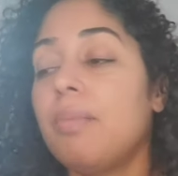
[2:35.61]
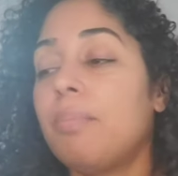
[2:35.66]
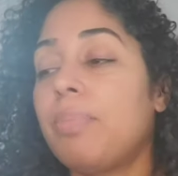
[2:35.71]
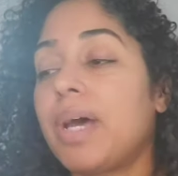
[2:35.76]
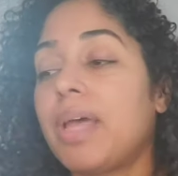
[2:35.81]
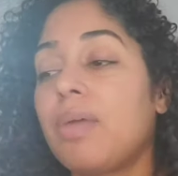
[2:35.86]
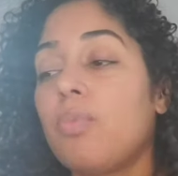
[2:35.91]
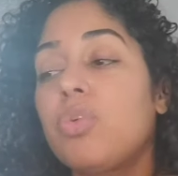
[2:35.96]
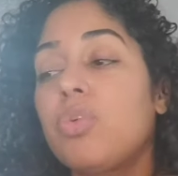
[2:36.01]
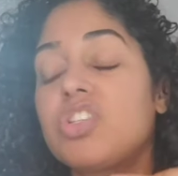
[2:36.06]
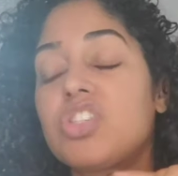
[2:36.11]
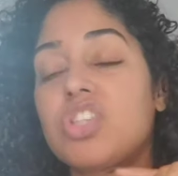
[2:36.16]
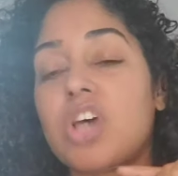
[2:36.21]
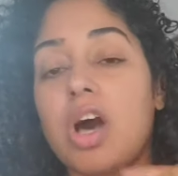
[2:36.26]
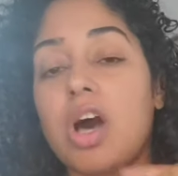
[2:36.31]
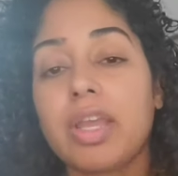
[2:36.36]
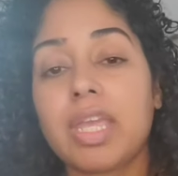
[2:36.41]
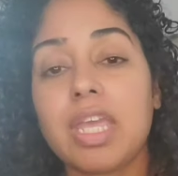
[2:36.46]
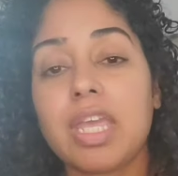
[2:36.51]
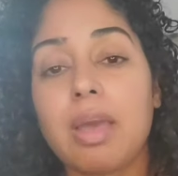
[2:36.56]
But we're
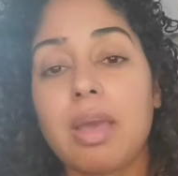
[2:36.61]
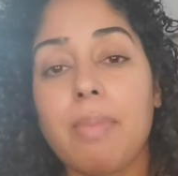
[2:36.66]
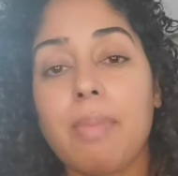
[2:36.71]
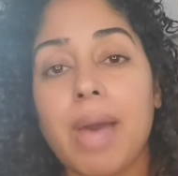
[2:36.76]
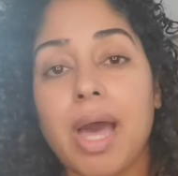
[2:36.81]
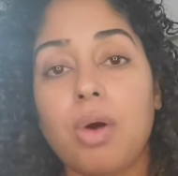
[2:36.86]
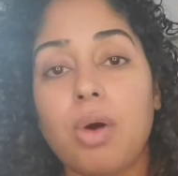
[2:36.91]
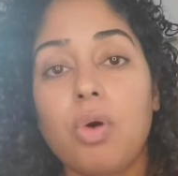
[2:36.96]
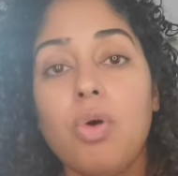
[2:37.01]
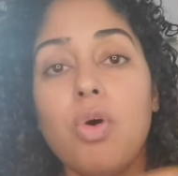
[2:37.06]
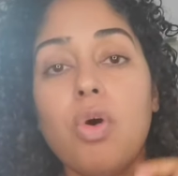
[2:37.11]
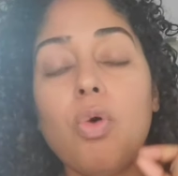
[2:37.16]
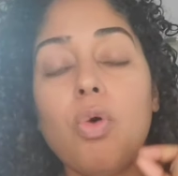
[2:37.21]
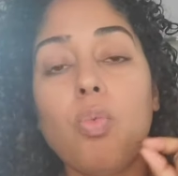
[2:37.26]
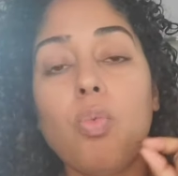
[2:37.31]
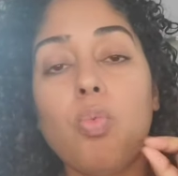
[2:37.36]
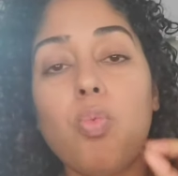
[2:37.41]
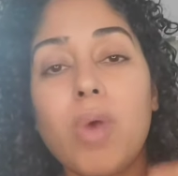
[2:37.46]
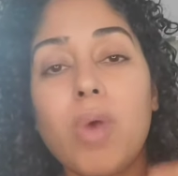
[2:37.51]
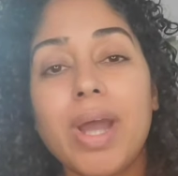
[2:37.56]
talking about
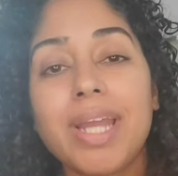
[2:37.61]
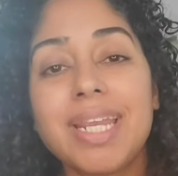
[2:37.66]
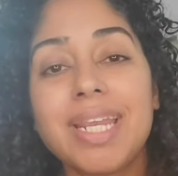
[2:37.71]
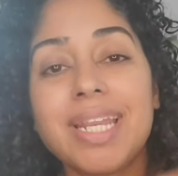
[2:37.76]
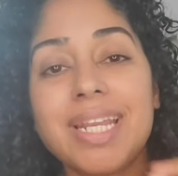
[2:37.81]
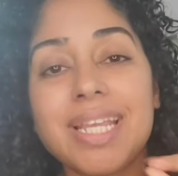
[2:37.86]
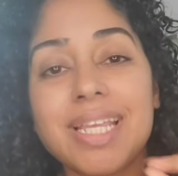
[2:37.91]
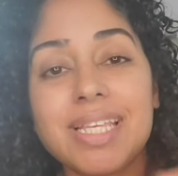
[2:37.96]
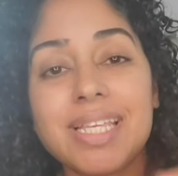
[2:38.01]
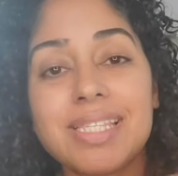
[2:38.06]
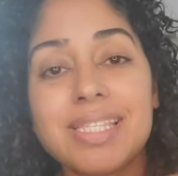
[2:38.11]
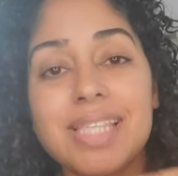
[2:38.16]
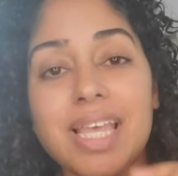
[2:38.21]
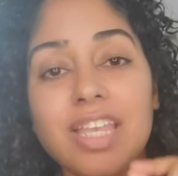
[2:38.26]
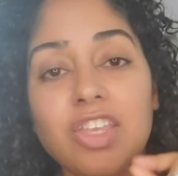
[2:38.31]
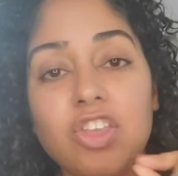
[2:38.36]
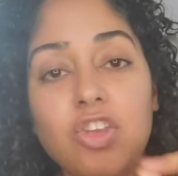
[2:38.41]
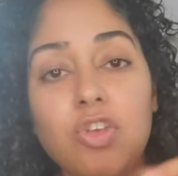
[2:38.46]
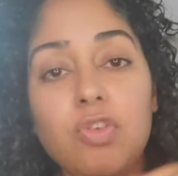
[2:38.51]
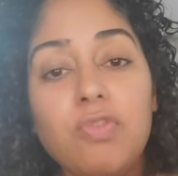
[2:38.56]
what it is that
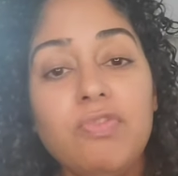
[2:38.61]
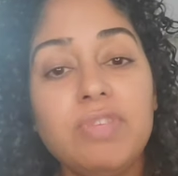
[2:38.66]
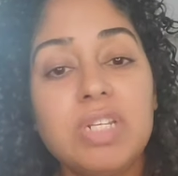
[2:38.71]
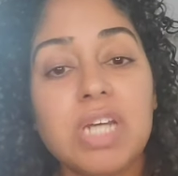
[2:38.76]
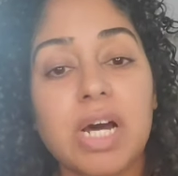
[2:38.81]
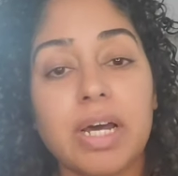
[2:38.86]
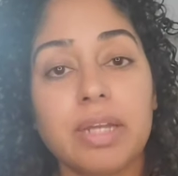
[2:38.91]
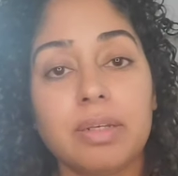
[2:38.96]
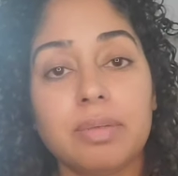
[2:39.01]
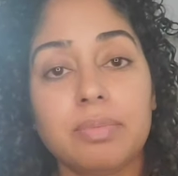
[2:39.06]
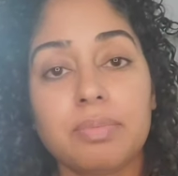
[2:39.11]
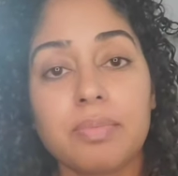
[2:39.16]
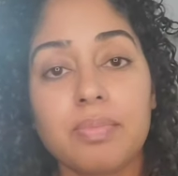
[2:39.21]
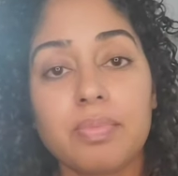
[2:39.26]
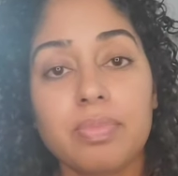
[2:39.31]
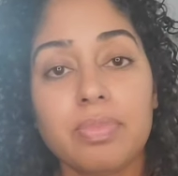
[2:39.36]
you've done.